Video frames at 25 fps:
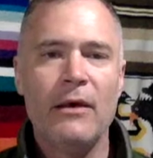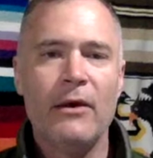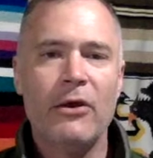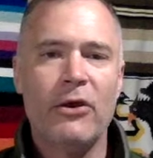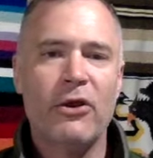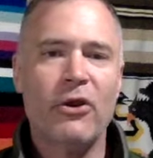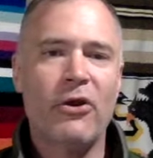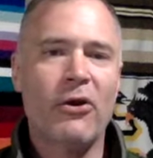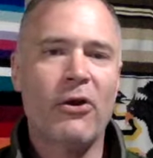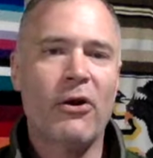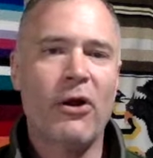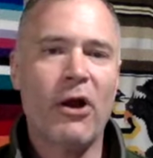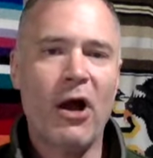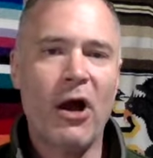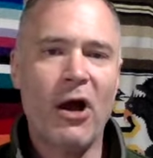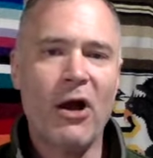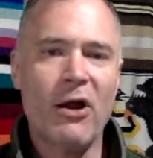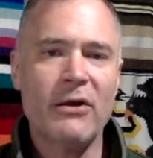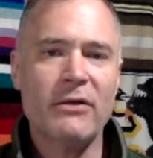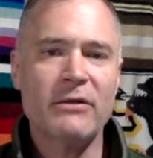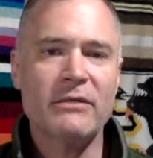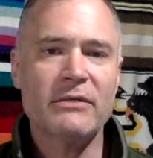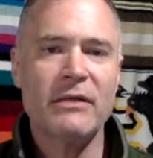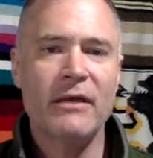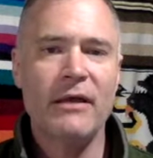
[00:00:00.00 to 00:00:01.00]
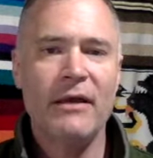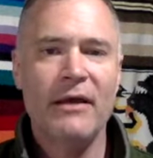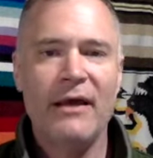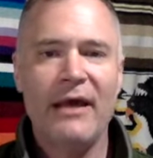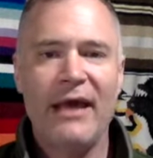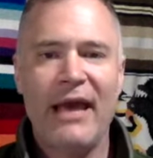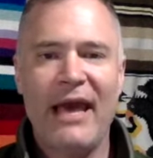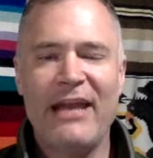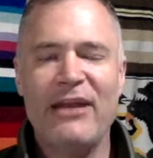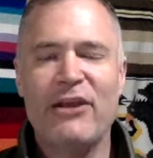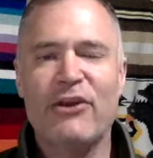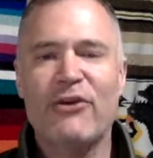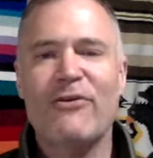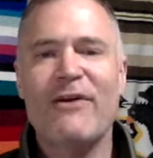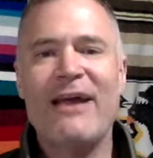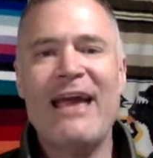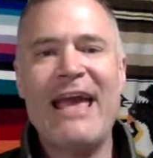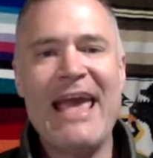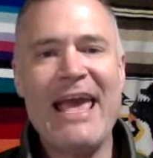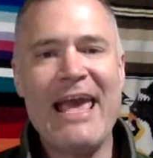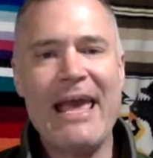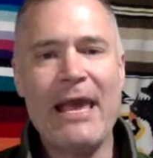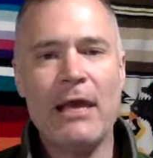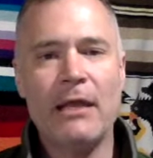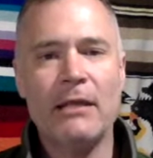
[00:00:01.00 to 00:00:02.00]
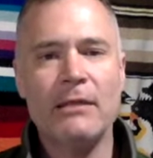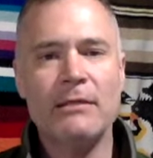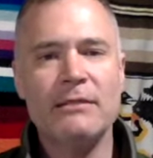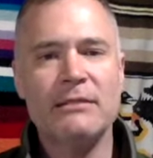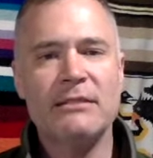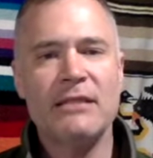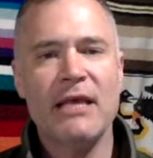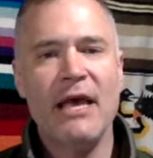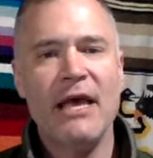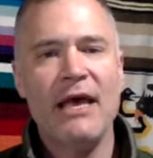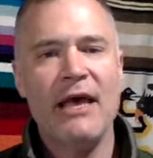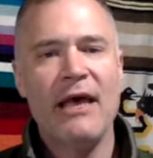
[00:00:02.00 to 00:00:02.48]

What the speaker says: your heart, and your hands,